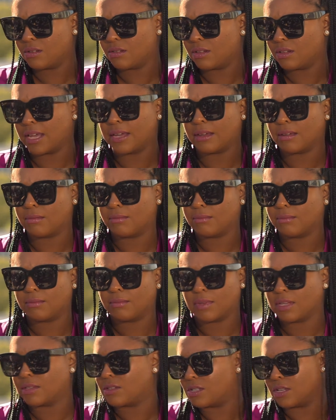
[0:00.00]
Like,
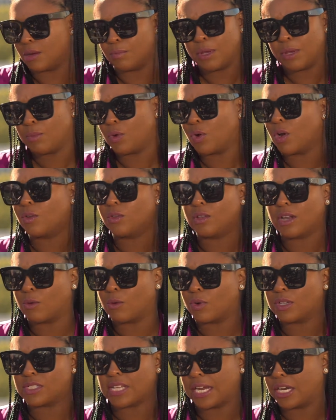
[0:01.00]
some people go through that
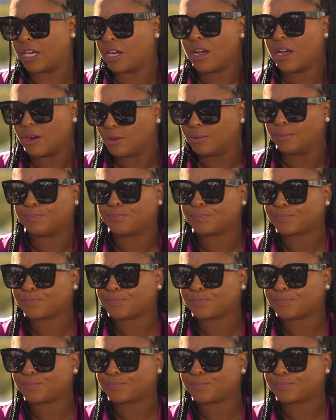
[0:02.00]
where it's like, no.